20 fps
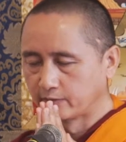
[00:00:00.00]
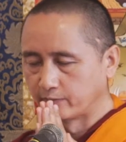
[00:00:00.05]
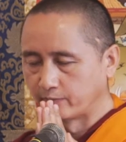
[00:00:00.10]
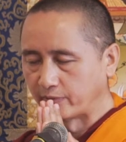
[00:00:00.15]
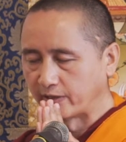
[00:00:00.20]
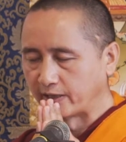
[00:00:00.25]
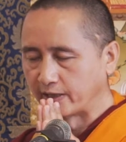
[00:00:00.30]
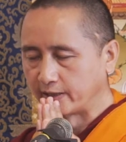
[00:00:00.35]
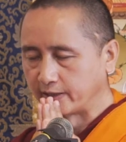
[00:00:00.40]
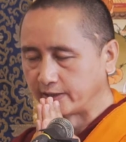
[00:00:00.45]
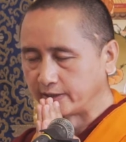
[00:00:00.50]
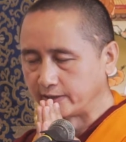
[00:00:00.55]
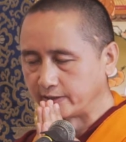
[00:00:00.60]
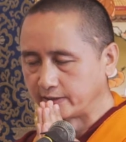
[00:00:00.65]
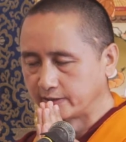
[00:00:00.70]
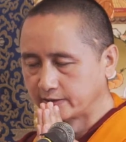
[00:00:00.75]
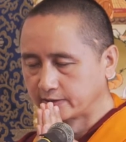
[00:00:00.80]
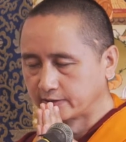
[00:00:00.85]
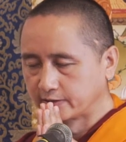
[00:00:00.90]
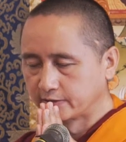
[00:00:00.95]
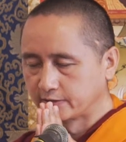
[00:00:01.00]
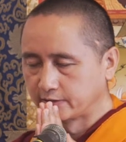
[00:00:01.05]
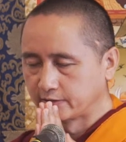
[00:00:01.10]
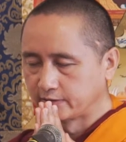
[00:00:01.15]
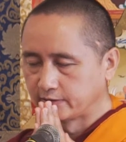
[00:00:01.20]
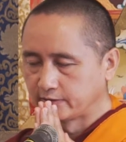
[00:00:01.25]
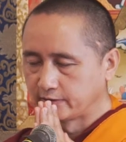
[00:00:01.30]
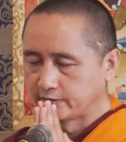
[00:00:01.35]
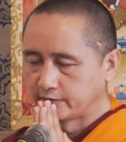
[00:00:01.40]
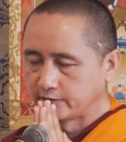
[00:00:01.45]
By
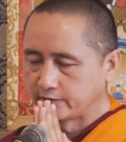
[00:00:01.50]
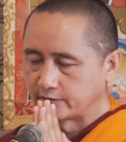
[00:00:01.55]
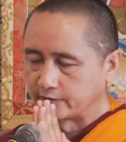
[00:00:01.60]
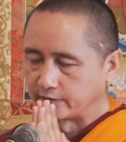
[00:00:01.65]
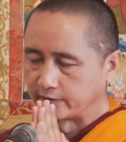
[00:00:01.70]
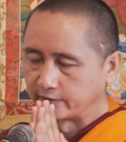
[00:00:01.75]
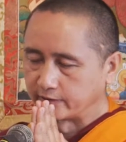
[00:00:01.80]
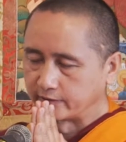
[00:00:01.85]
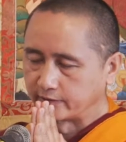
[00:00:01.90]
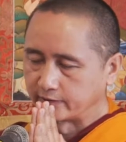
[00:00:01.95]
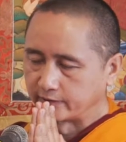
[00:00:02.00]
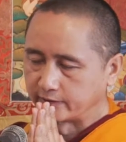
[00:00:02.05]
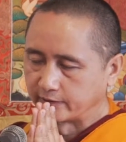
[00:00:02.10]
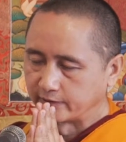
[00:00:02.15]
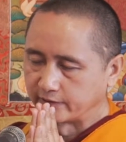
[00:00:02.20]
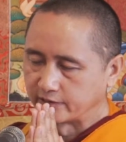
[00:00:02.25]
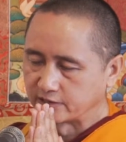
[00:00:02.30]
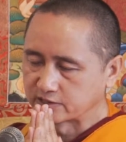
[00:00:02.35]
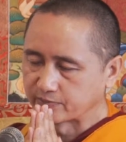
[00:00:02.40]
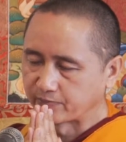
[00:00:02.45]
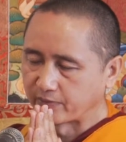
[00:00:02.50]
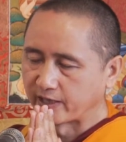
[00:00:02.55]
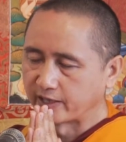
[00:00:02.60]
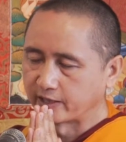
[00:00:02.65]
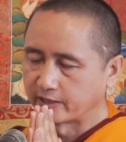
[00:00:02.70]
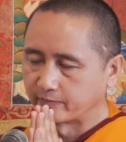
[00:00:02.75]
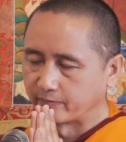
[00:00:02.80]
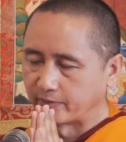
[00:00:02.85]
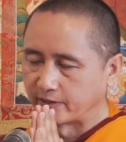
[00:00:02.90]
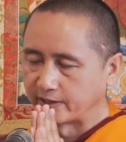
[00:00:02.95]
uh,
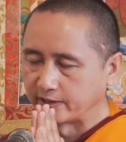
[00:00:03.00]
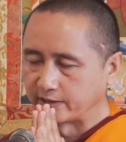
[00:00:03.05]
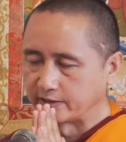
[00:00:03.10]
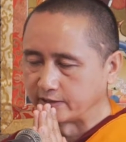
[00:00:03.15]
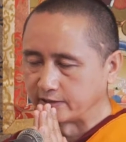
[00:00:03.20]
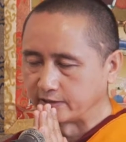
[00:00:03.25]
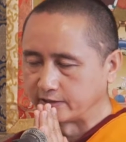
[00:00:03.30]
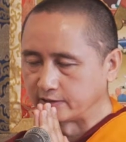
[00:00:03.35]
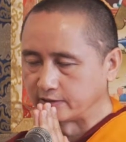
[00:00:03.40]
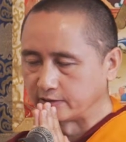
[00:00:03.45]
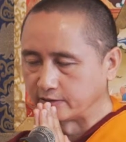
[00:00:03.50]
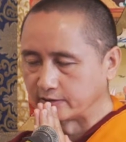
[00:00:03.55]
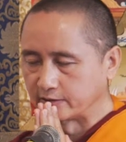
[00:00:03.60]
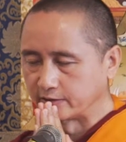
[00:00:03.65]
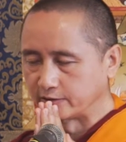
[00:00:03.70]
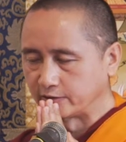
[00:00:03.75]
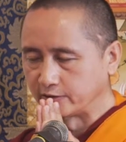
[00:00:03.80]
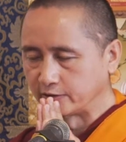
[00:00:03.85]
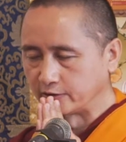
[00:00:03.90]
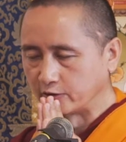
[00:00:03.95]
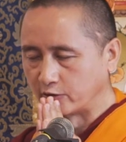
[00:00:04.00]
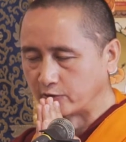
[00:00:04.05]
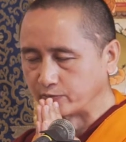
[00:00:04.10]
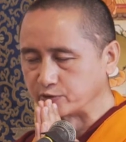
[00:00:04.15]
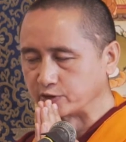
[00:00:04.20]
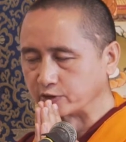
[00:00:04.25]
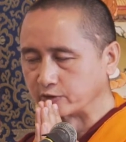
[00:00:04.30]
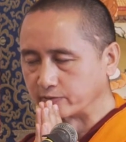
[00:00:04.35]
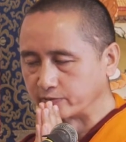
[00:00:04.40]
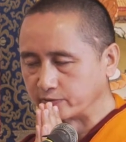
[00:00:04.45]
inspired by the uh, the
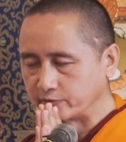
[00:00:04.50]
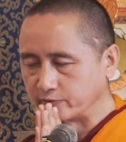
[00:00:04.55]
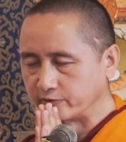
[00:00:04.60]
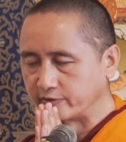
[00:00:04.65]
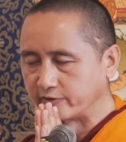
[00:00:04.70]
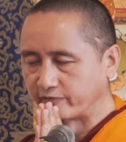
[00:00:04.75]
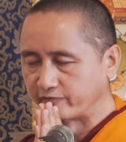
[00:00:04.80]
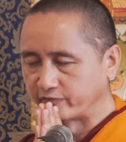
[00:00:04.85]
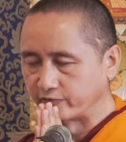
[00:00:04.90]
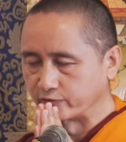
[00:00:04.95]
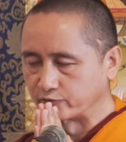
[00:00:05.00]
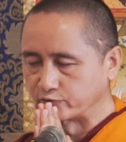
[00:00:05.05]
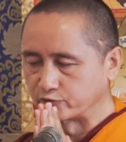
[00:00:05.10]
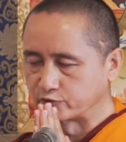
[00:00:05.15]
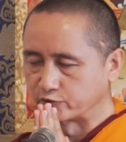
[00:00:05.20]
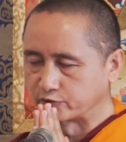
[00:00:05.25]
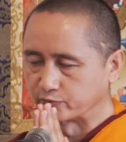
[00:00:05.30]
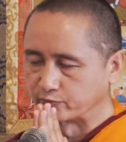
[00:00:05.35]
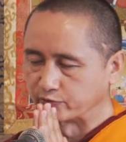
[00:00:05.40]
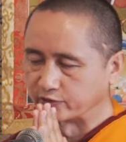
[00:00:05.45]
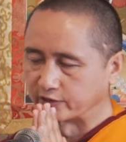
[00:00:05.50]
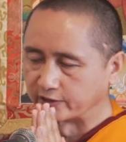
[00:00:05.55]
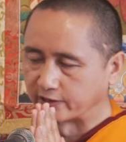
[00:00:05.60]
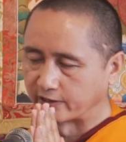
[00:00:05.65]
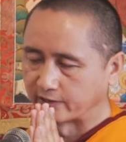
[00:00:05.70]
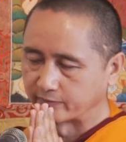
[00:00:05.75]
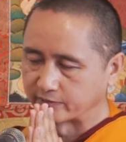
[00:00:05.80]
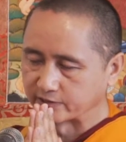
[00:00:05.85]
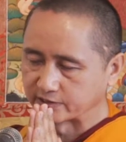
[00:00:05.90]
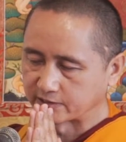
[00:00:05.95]
object of three refuge, Buddha
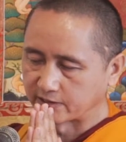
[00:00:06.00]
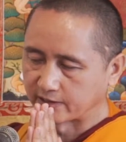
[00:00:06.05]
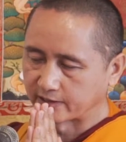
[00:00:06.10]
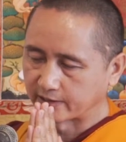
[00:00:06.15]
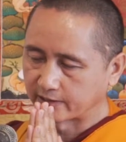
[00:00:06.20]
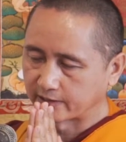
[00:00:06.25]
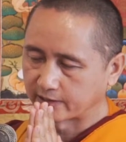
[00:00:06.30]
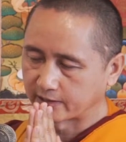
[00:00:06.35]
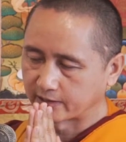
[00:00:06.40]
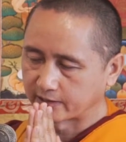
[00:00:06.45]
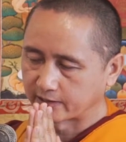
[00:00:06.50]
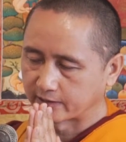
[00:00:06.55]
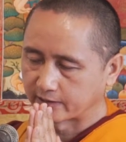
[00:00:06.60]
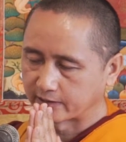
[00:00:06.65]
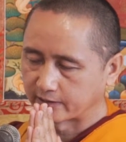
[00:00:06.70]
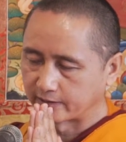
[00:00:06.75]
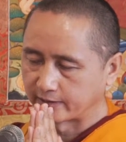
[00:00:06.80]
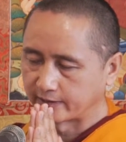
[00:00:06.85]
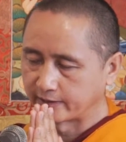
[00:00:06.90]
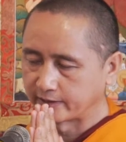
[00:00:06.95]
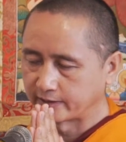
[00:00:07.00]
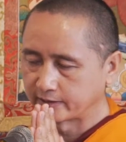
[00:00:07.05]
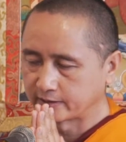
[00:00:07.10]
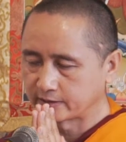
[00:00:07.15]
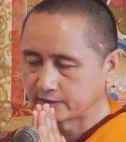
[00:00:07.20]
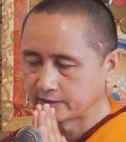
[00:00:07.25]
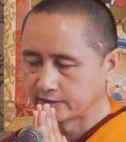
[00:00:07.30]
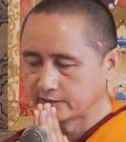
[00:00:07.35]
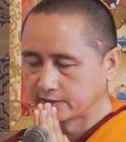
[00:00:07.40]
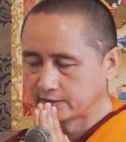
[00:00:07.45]
Dharma Sangha,
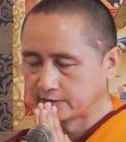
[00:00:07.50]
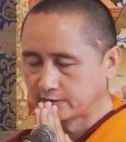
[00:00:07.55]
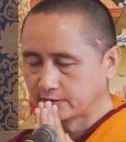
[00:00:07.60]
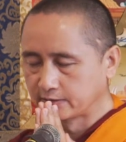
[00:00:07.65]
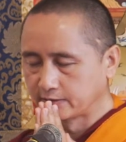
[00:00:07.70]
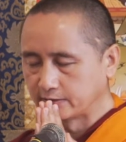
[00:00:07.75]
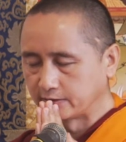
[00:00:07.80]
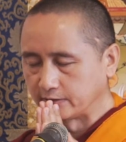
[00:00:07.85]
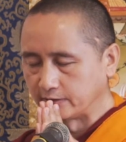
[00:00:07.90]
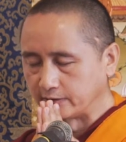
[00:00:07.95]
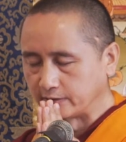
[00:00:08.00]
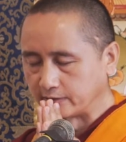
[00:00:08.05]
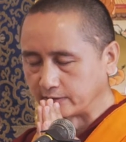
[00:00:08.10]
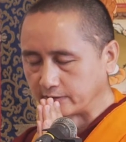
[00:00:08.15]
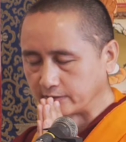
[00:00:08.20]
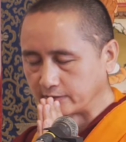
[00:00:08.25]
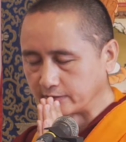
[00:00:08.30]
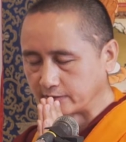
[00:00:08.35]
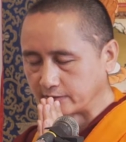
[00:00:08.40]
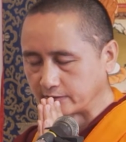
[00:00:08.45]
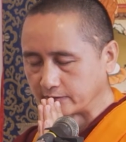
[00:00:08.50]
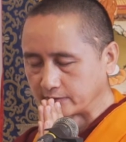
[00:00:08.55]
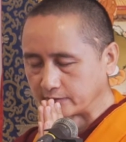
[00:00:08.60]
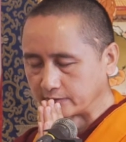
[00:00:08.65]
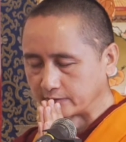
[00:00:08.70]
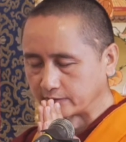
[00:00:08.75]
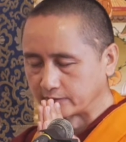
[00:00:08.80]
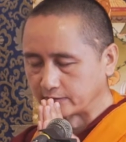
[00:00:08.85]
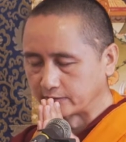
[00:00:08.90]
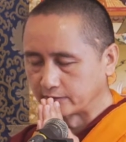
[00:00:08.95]
and uh,
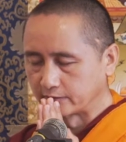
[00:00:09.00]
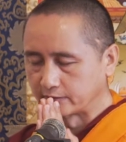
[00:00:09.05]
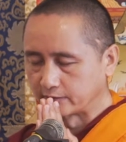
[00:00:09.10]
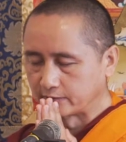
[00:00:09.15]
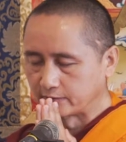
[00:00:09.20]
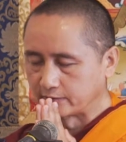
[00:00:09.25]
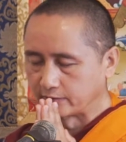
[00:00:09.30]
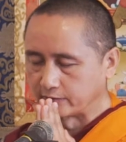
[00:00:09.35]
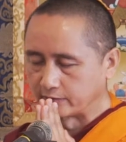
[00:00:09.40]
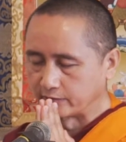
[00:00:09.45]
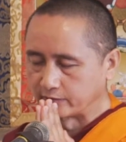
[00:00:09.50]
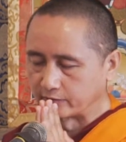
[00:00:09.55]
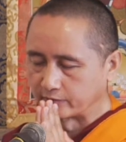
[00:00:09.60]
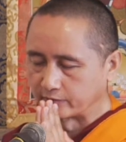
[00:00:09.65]
you